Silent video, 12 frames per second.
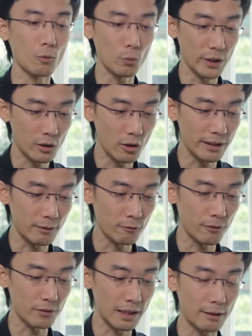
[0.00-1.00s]
recording,
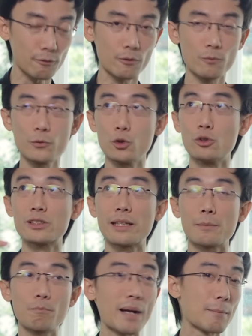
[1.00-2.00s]
like
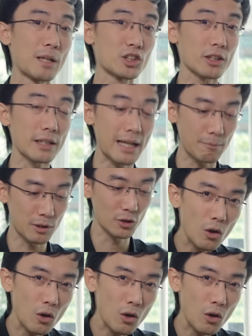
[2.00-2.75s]
using Blackmagic camera.